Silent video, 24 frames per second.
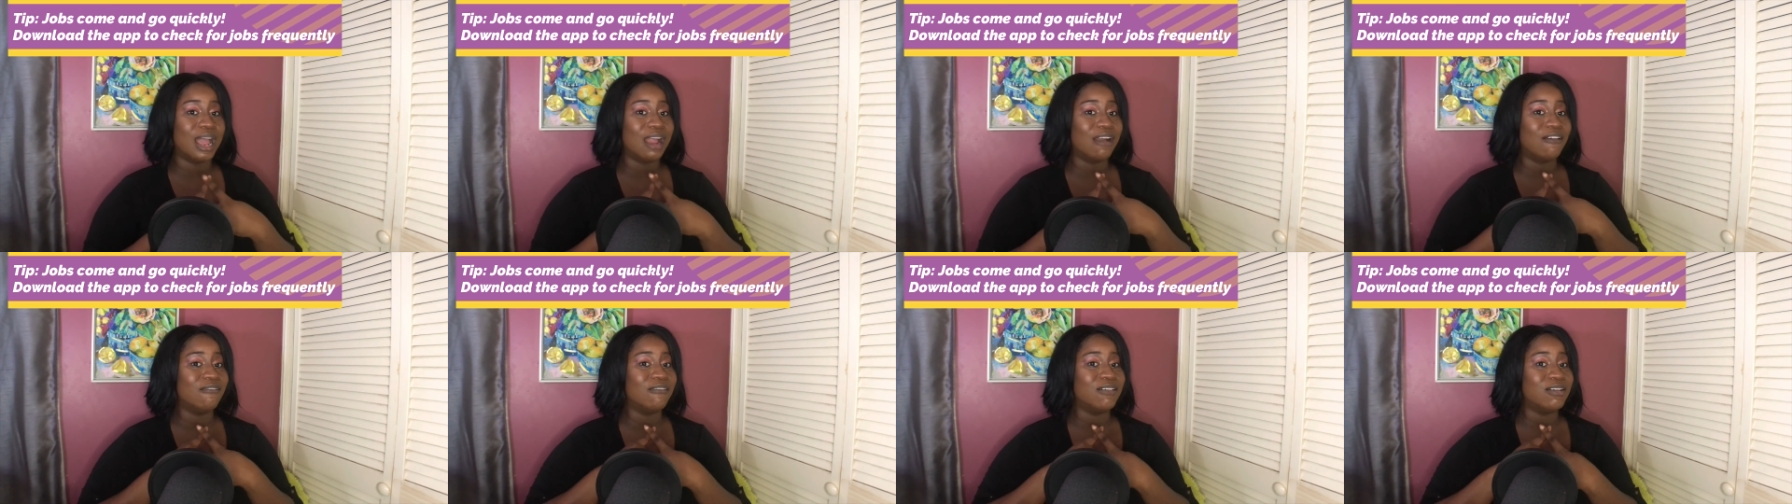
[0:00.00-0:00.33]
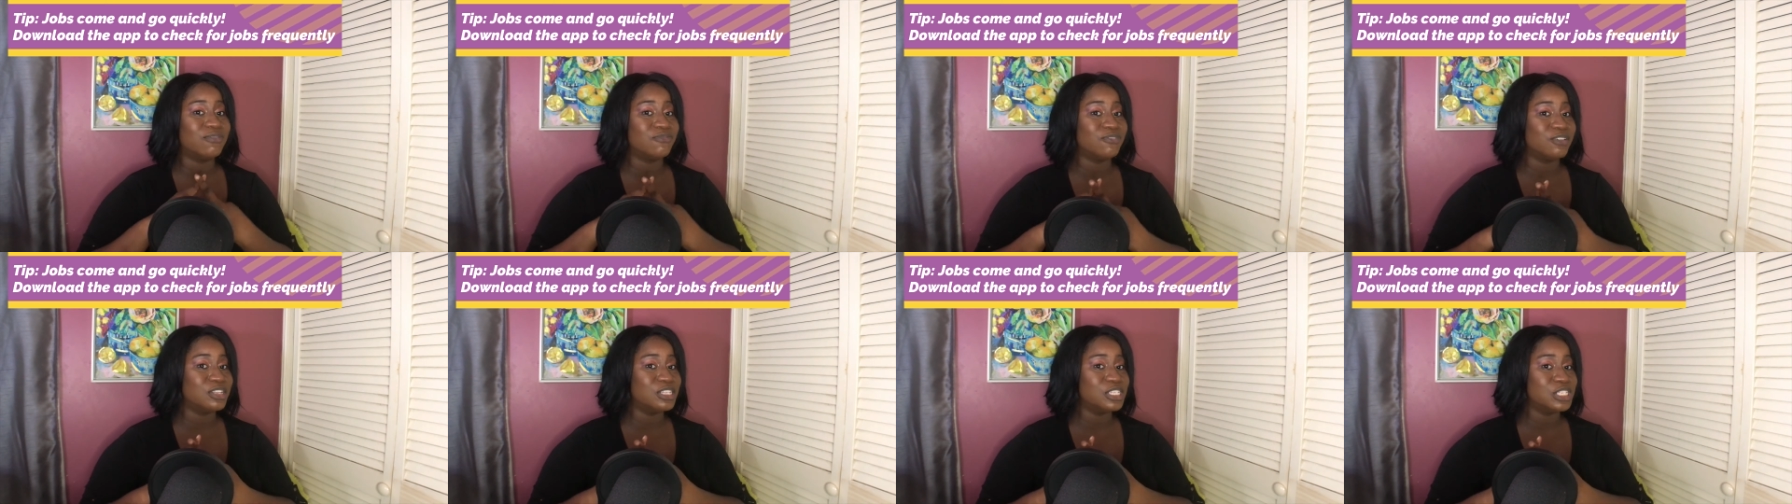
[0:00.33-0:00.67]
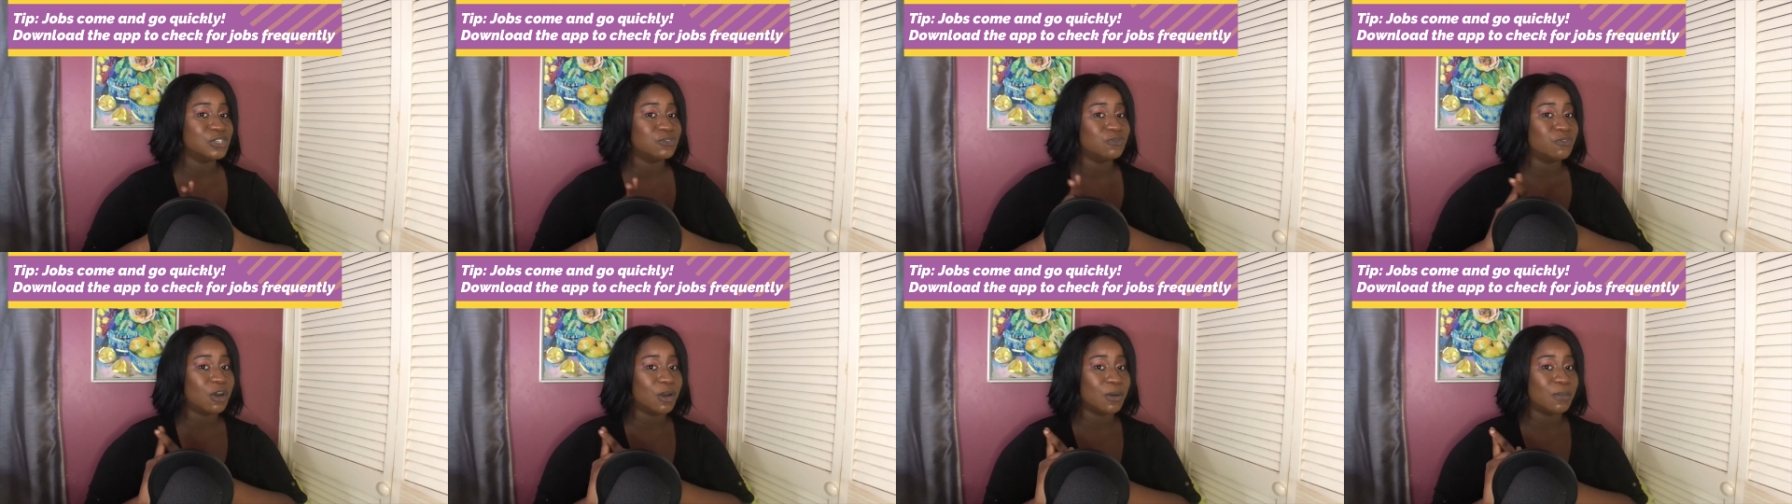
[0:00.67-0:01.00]
reference
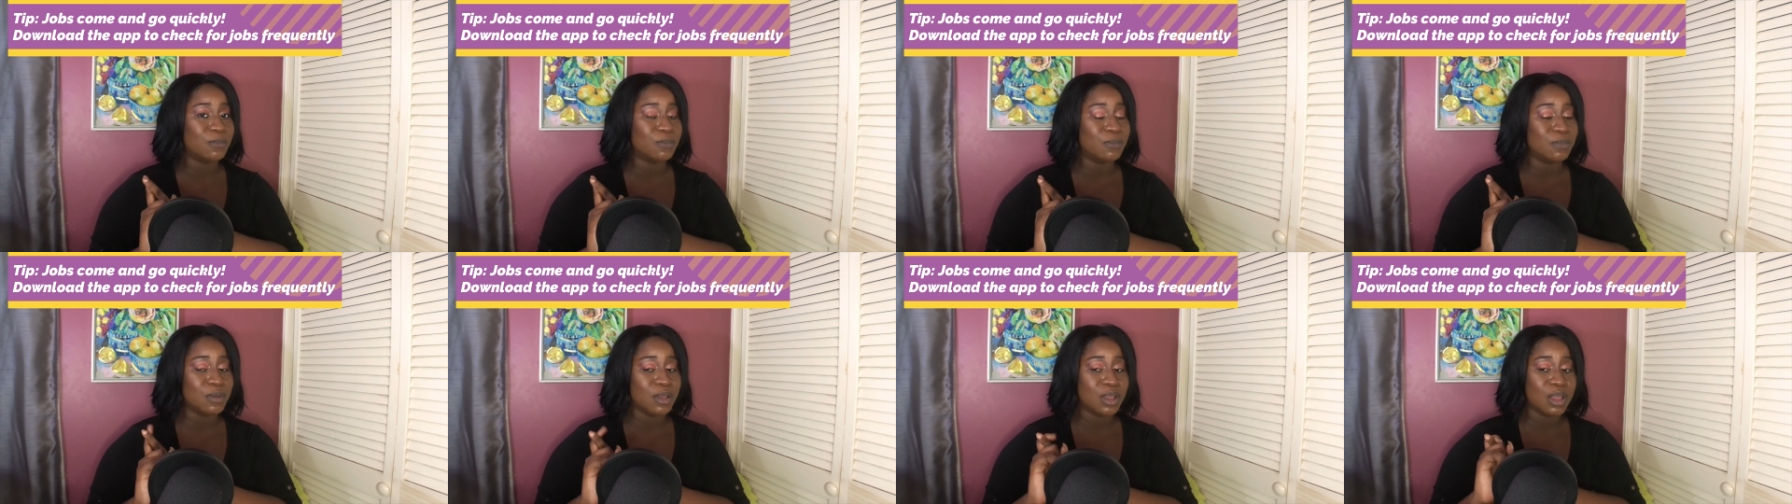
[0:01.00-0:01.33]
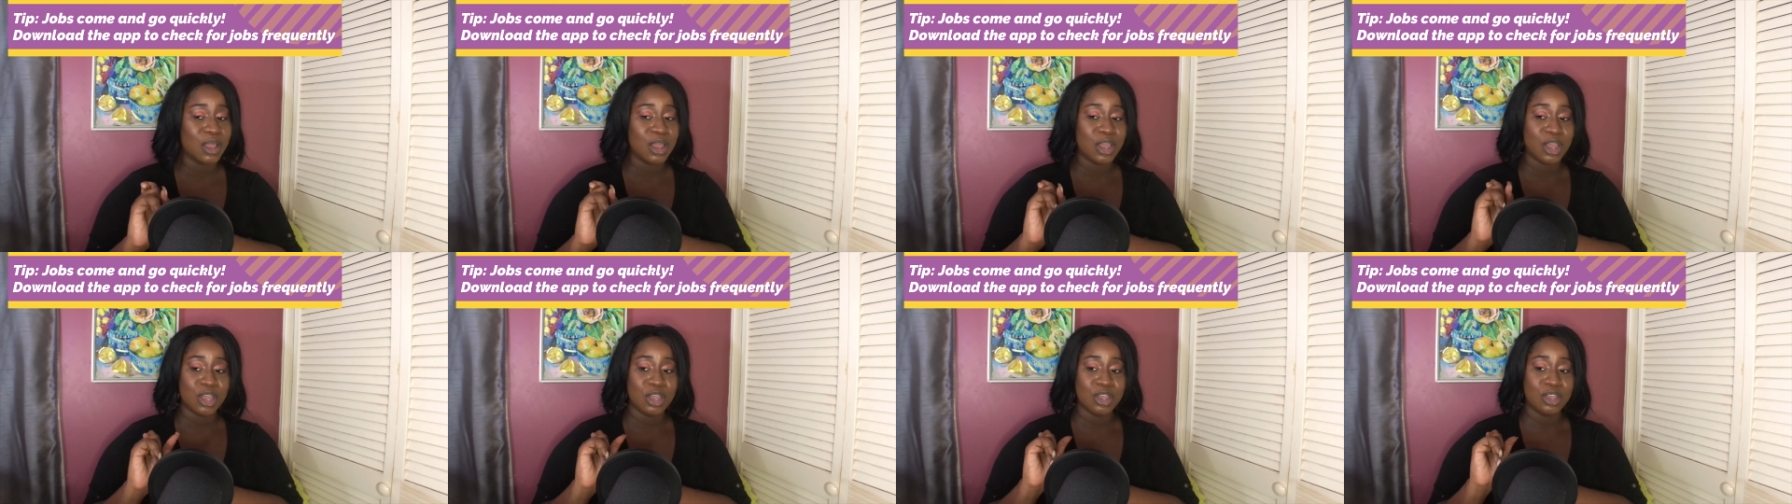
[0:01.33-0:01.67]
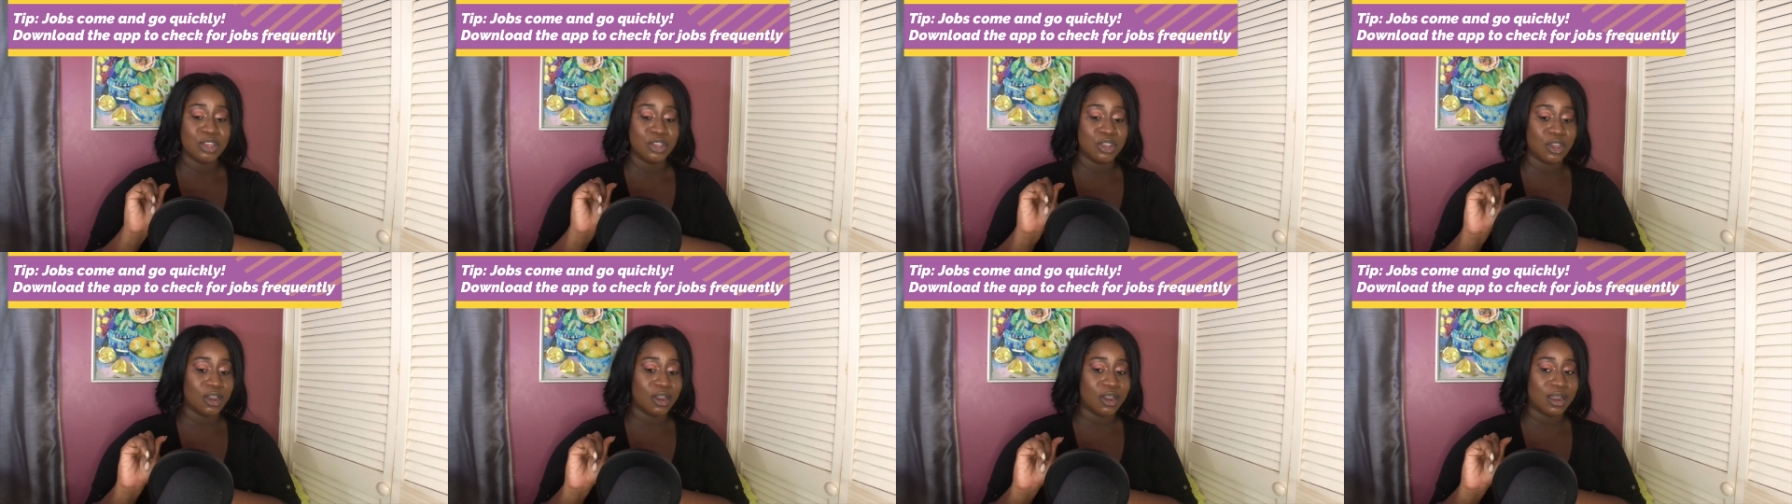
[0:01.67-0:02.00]
from
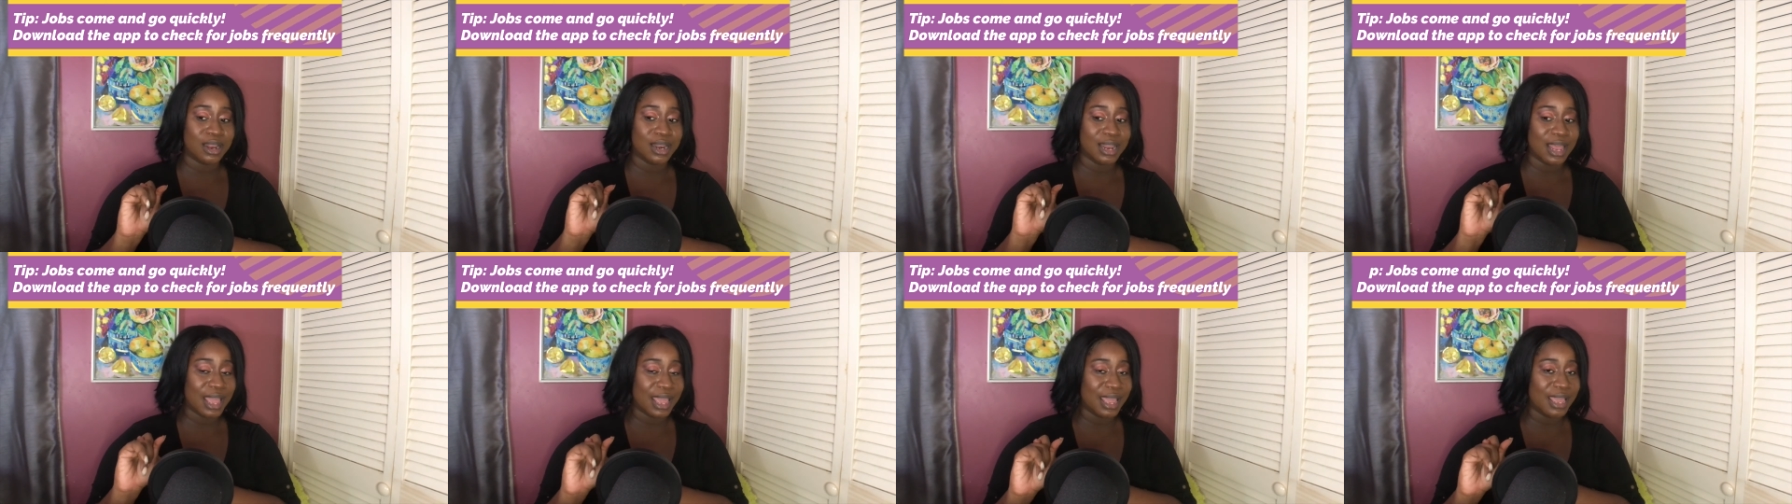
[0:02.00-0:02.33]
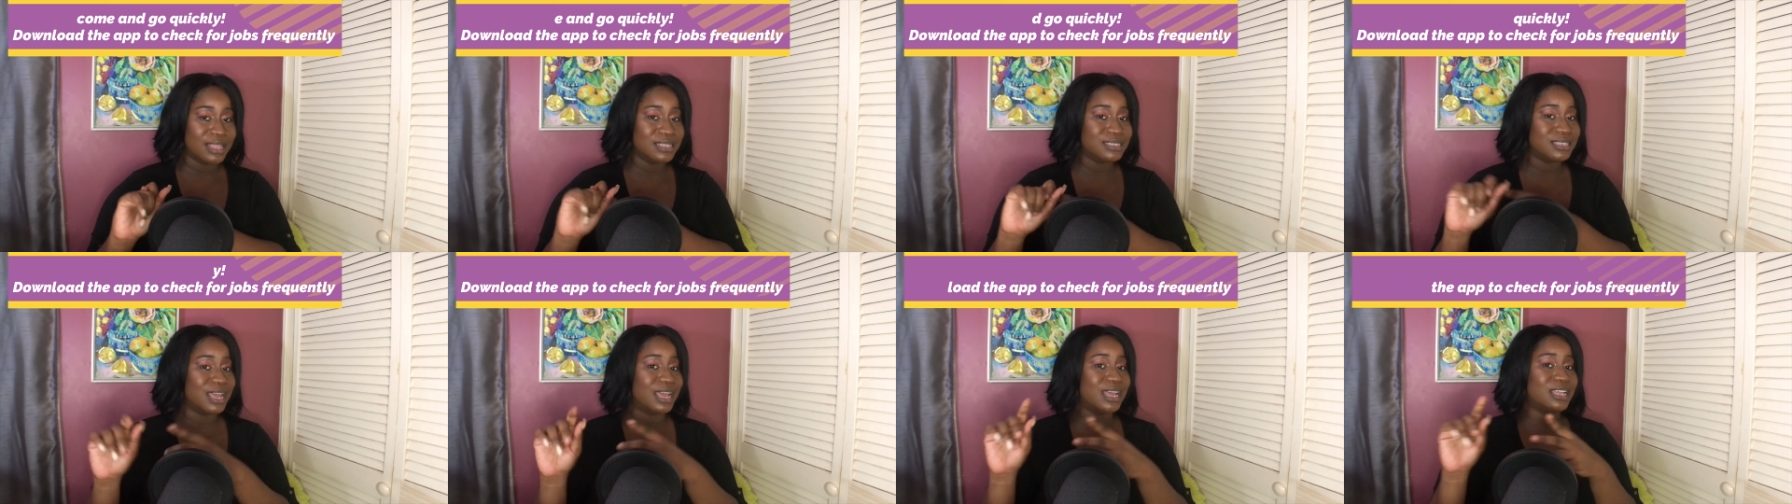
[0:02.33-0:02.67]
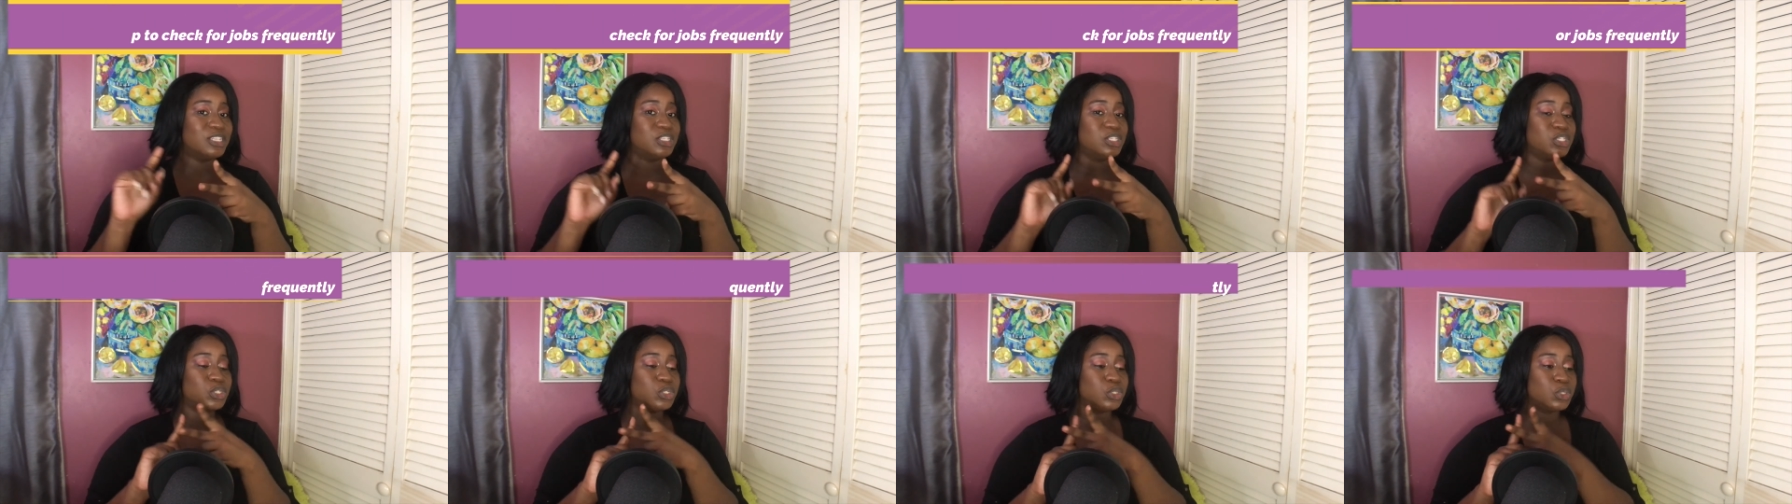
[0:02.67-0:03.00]
your client,
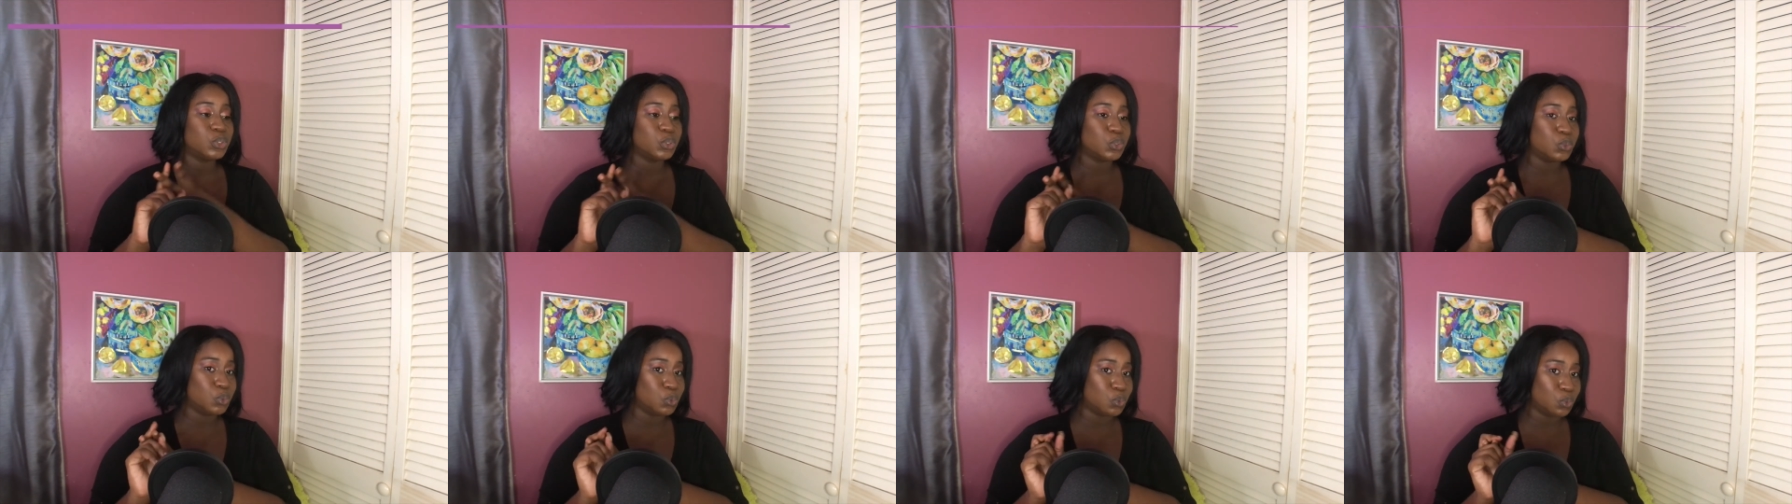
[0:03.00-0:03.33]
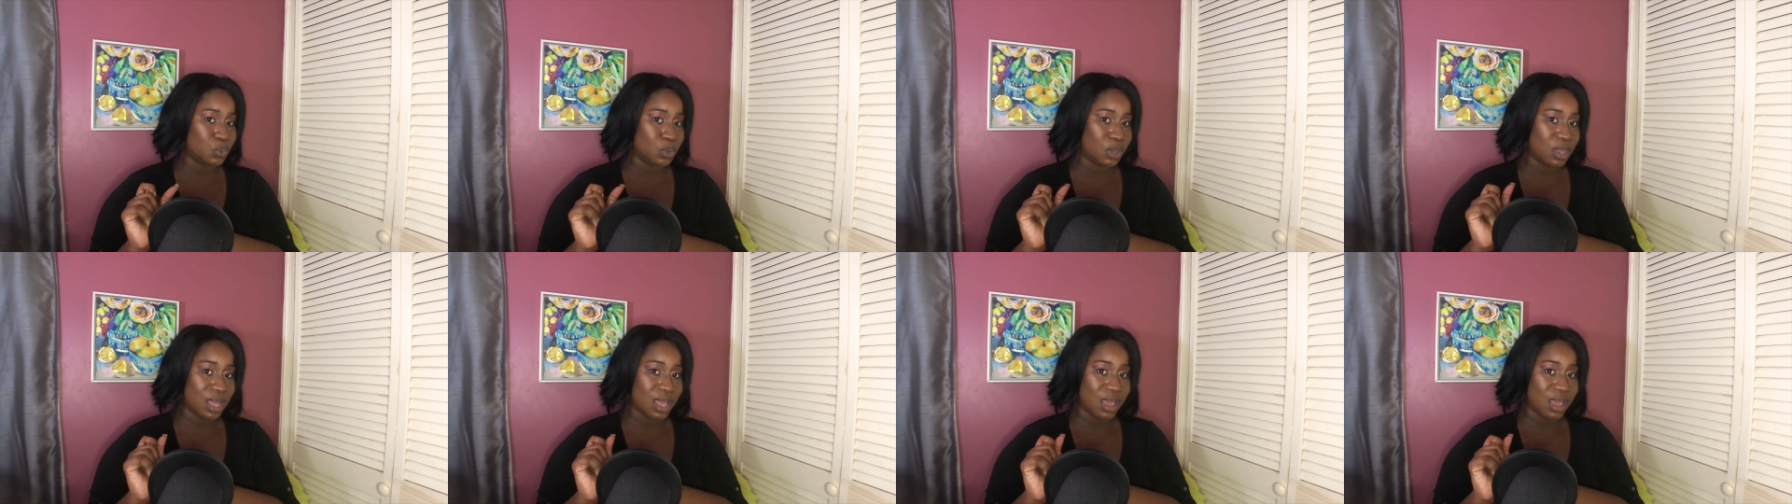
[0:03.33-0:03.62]
and 2,